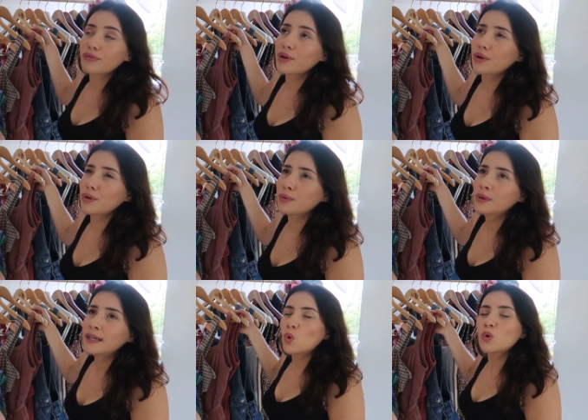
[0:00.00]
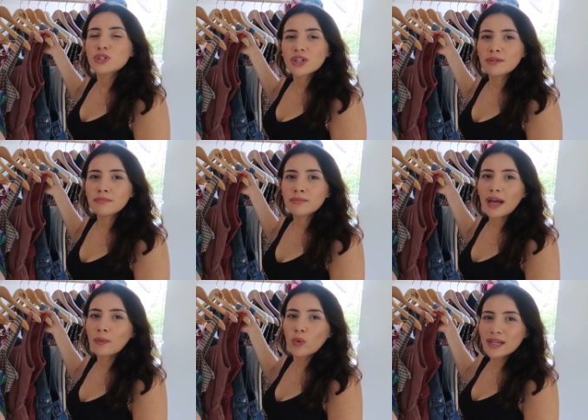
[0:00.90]
through
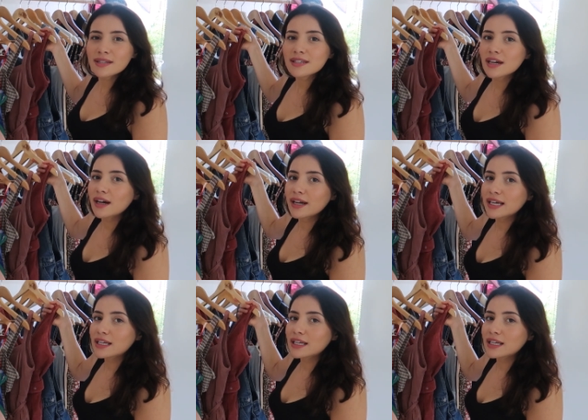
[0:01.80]
autumn and winter